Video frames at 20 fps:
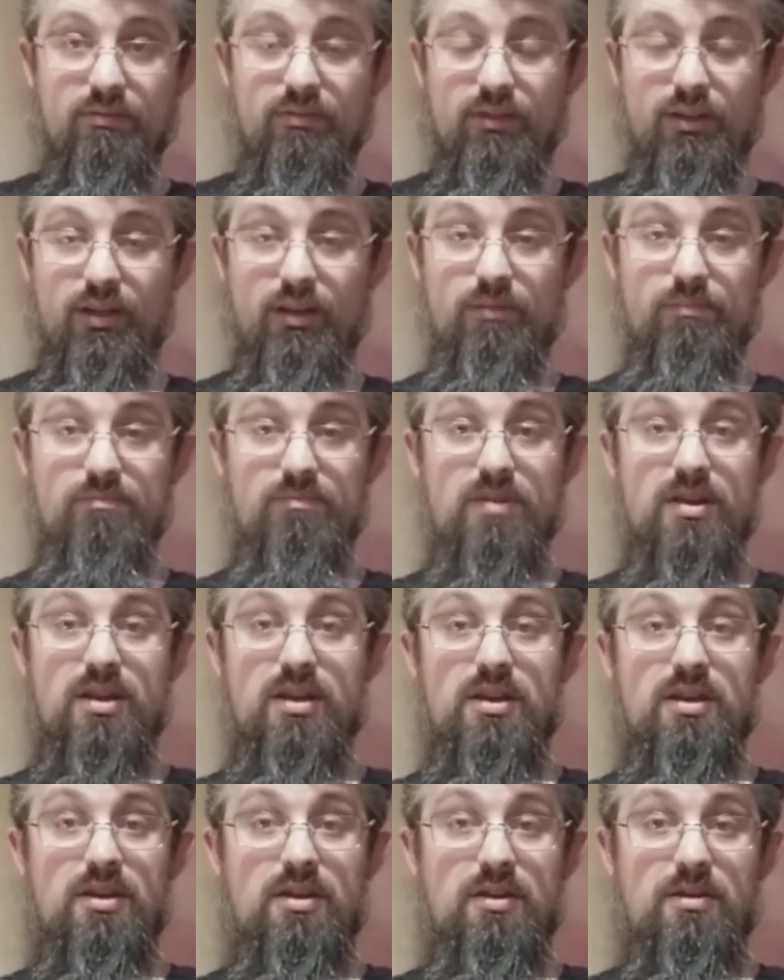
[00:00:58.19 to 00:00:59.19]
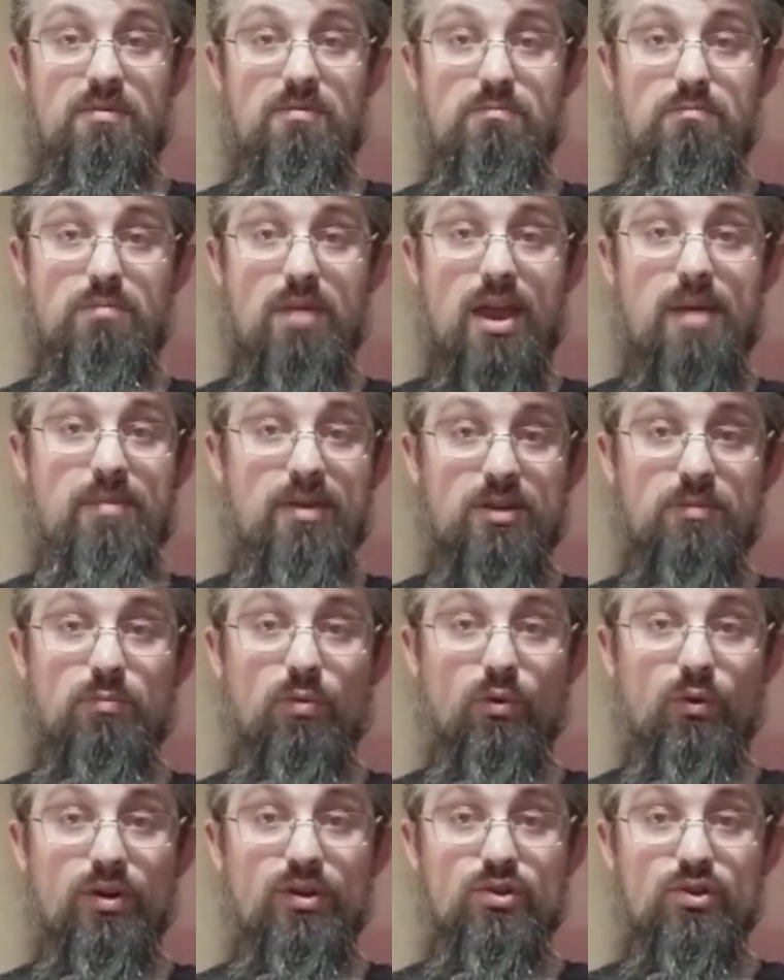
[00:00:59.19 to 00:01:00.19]
You know, maybe it's
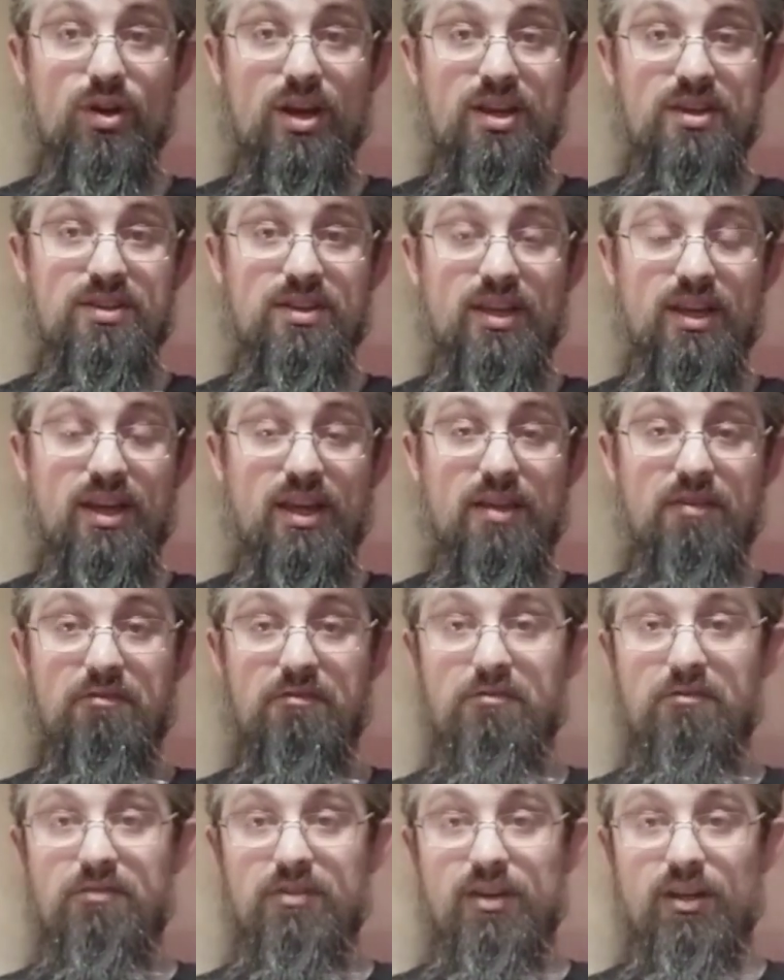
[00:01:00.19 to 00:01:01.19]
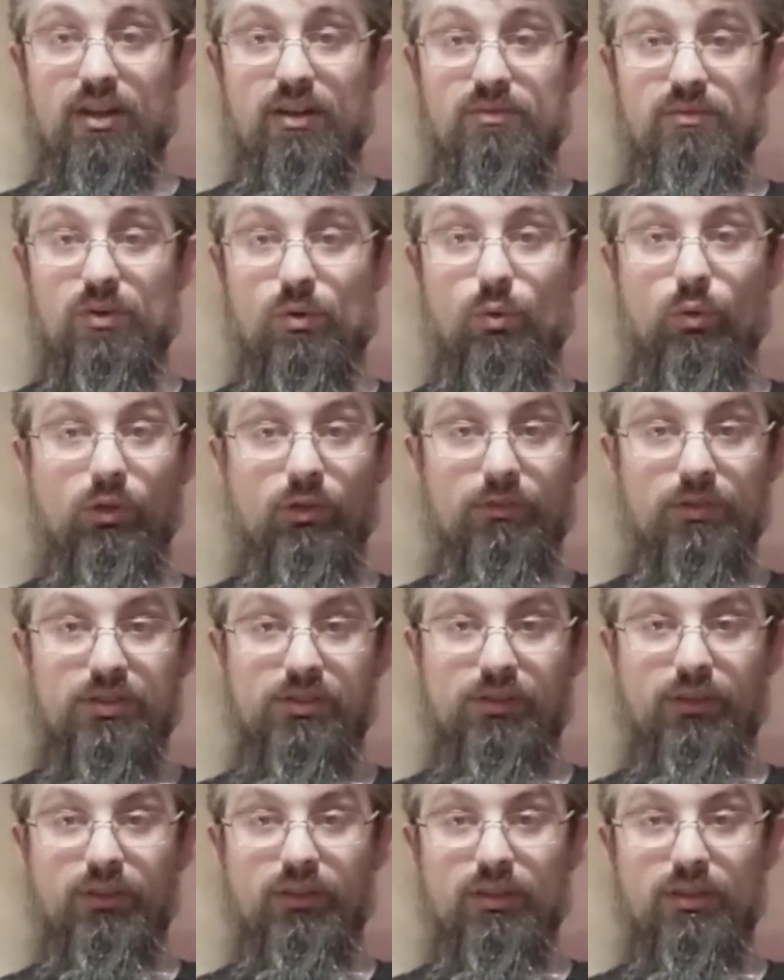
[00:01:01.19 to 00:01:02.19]
more interesting if, you know, all of a
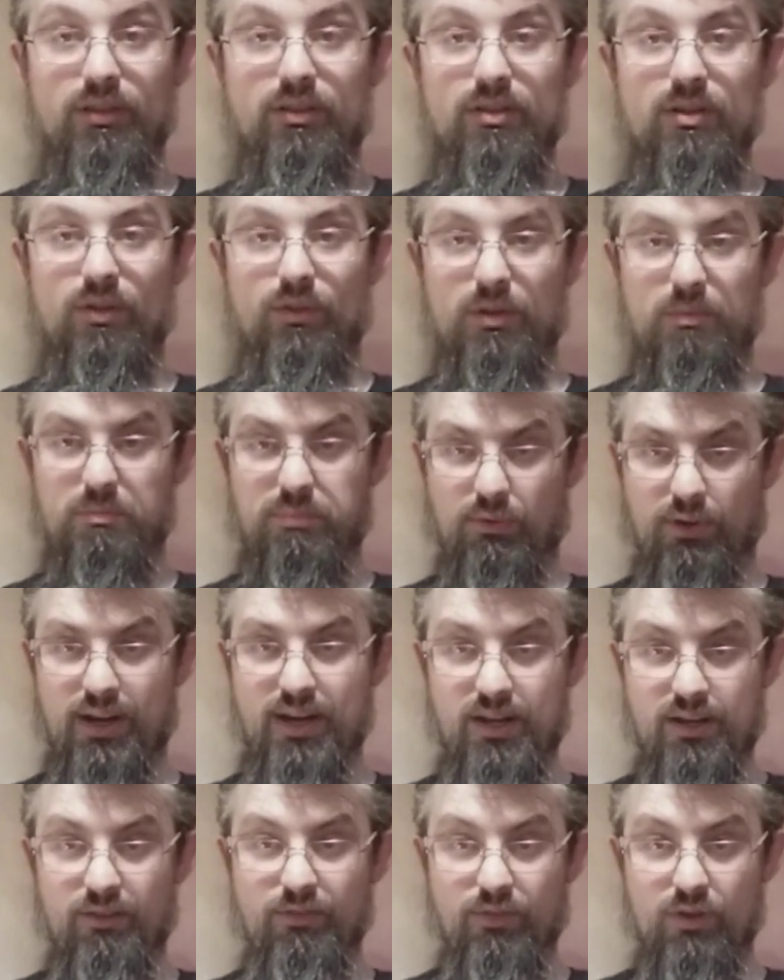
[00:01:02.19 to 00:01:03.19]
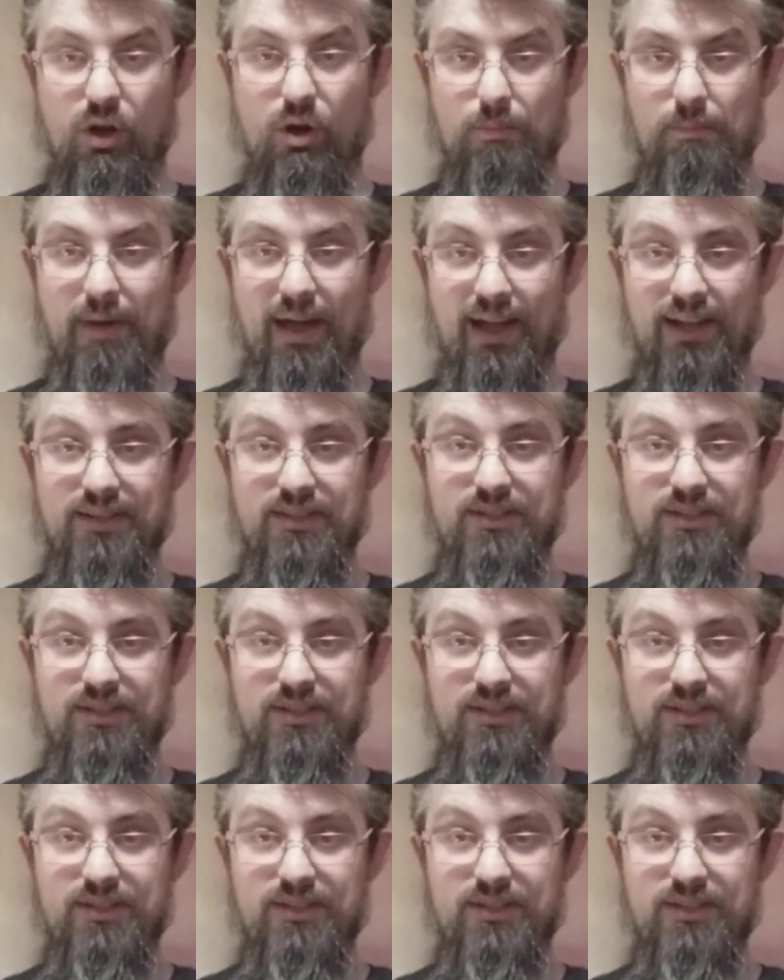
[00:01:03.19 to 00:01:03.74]
sudden on the brink of combat,